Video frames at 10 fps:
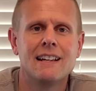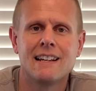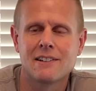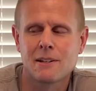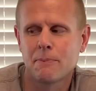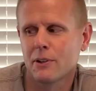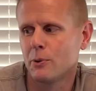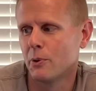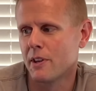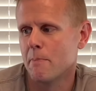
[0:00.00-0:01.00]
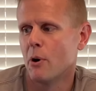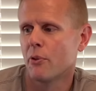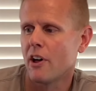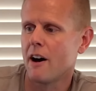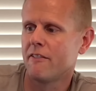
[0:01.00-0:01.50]
Now, something cool they
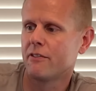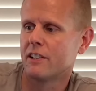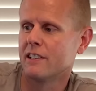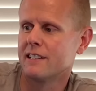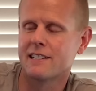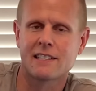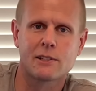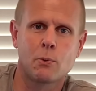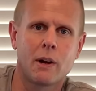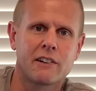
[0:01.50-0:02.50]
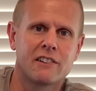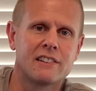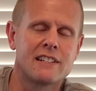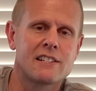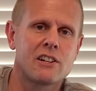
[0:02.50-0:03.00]
both offer is this quick
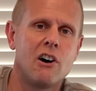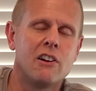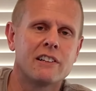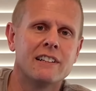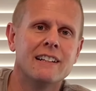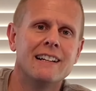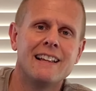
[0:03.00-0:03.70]
release collar.